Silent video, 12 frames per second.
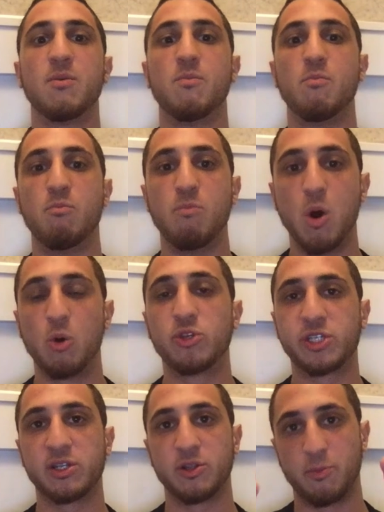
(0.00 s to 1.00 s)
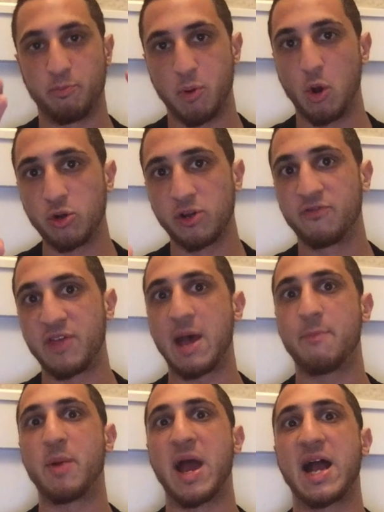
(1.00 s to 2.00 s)
the bulk of
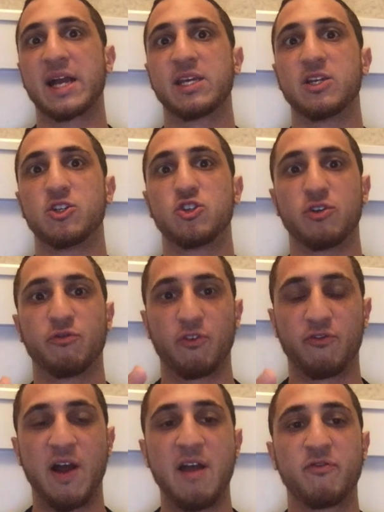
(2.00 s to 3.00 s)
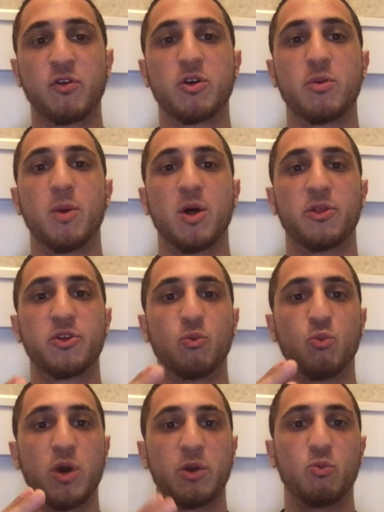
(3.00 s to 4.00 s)
that package for $500 a month,
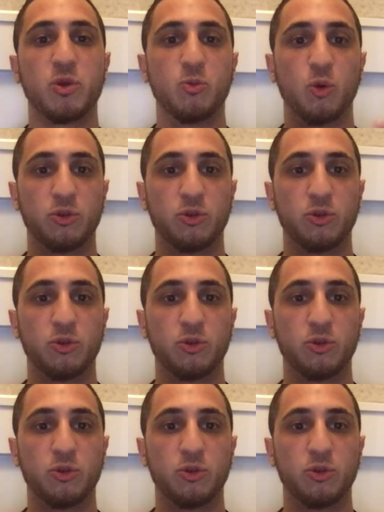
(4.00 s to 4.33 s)
what we will